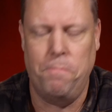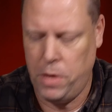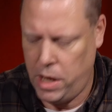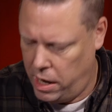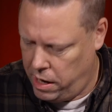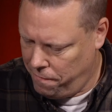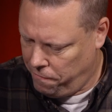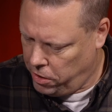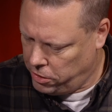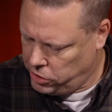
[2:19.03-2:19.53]

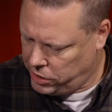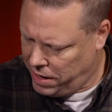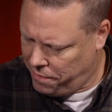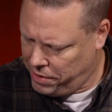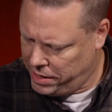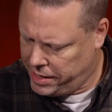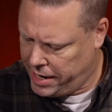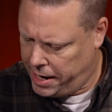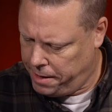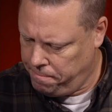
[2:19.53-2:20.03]
And in verse
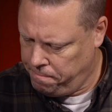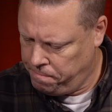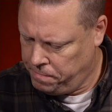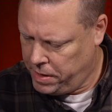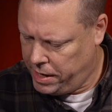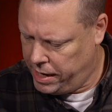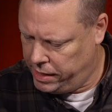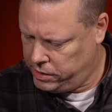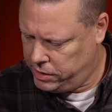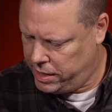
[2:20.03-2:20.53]
17,
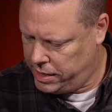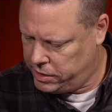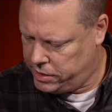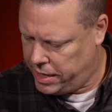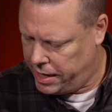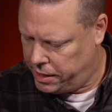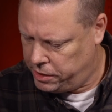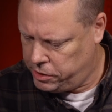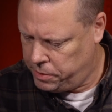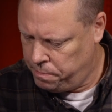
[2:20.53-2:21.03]
it says
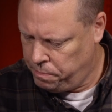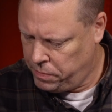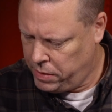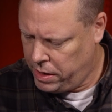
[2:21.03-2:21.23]
this